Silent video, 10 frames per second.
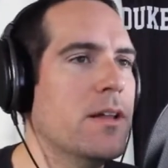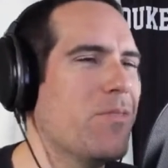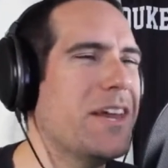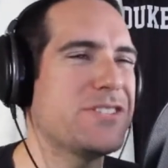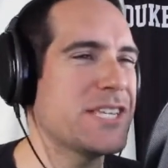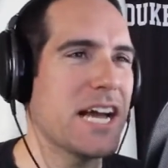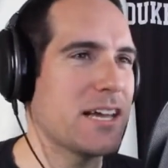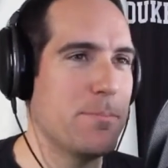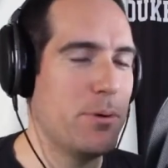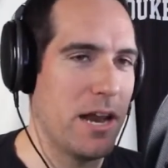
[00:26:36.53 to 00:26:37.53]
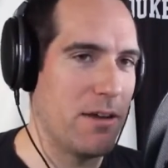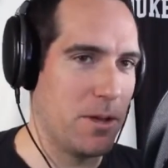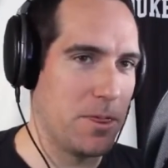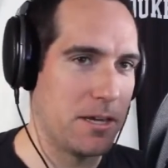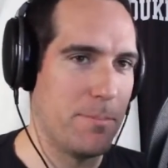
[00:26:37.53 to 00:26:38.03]
And it's not going to put
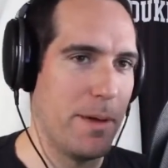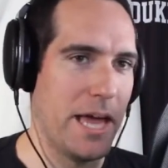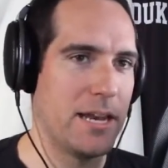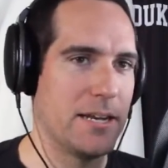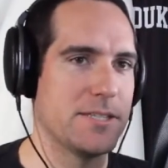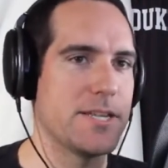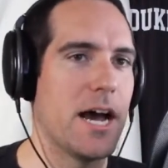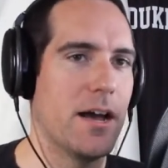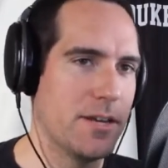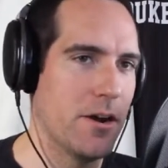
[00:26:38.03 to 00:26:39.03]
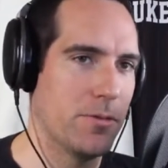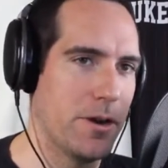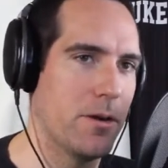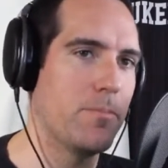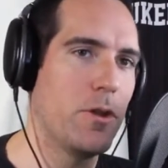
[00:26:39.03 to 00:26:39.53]
everything to bed. And it's not, you know,
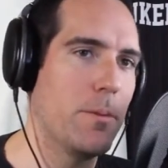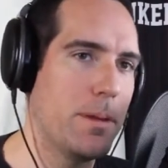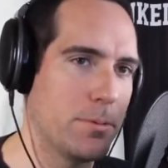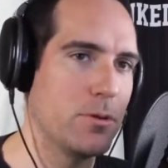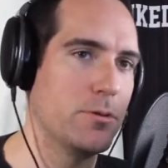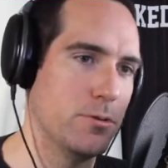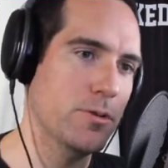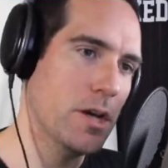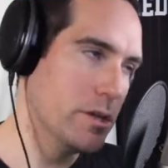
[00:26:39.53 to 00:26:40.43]
there are people who